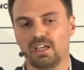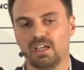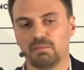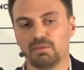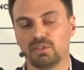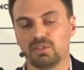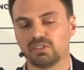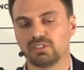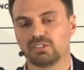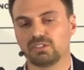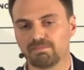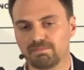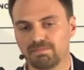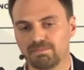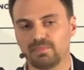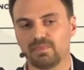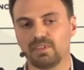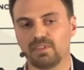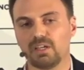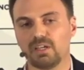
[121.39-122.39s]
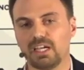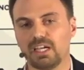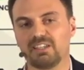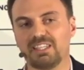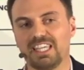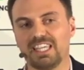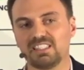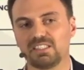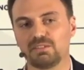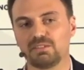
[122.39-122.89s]
Because I
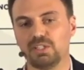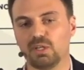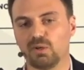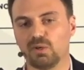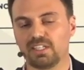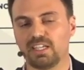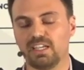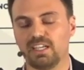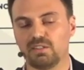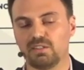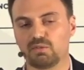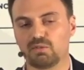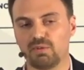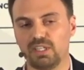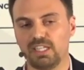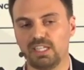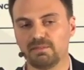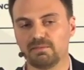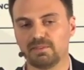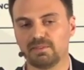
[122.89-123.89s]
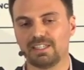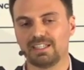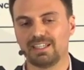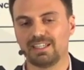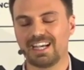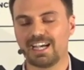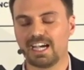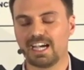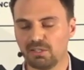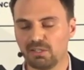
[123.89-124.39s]
guess we all can agree,
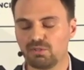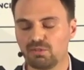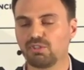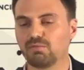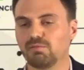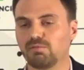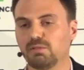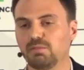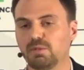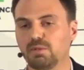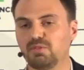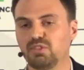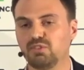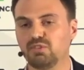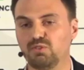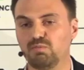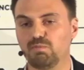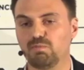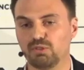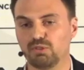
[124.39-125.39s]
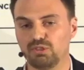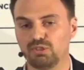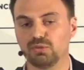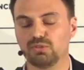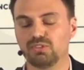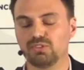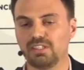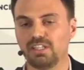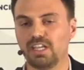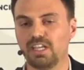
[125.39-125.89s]
hydrogen will be
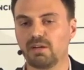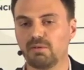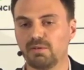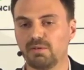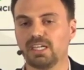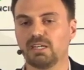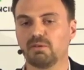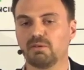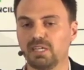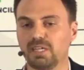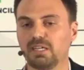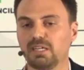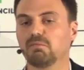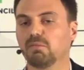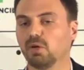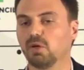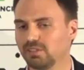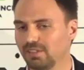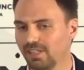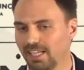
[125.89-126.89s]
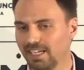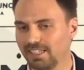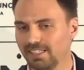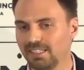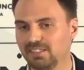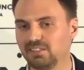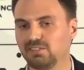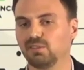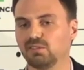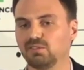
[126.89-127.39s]
produced in an area where most
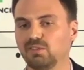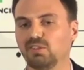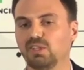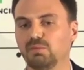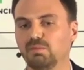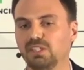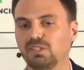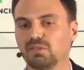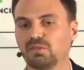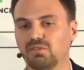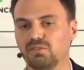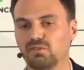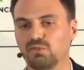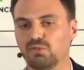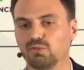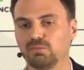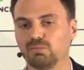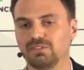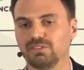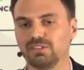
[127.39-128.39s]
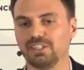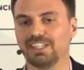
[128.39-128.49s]
likely it's not going to be consumed.